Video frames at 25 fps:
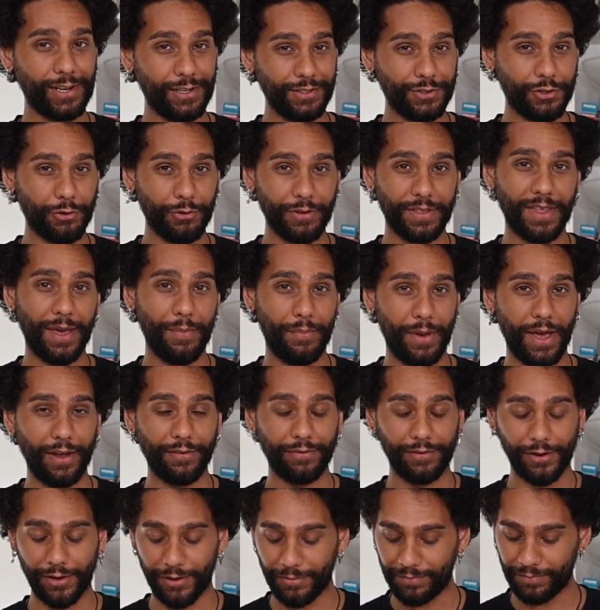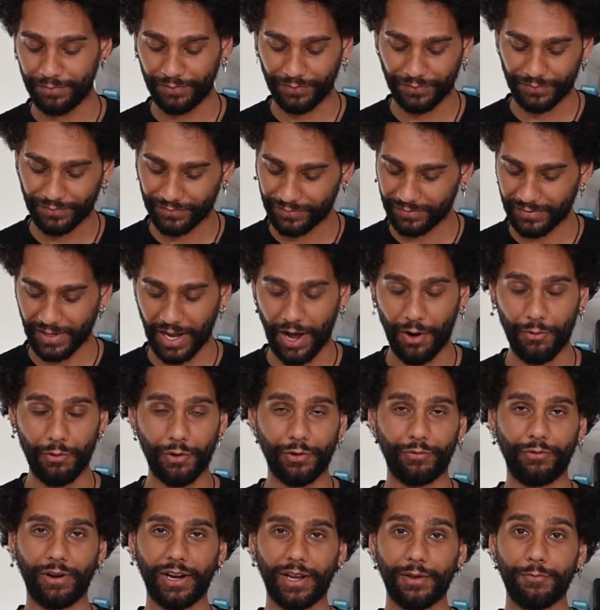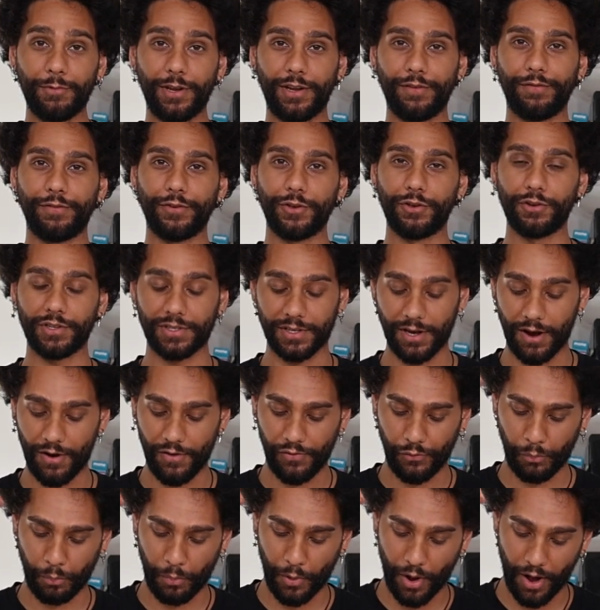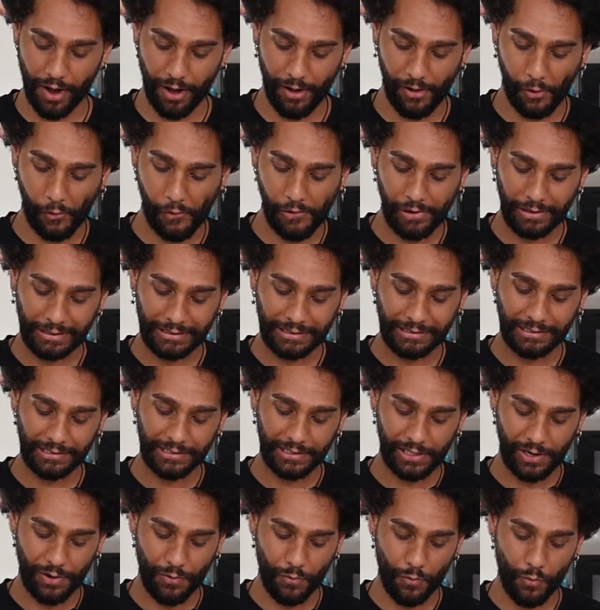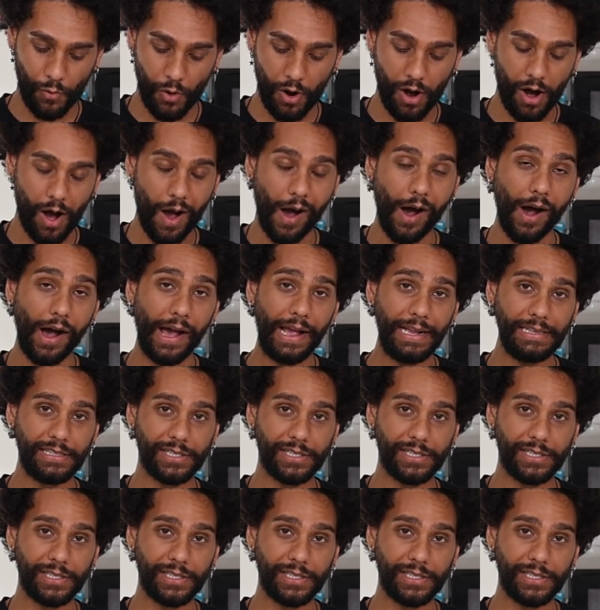doing that backflip, I wouldn't recommend it for yourself, but what I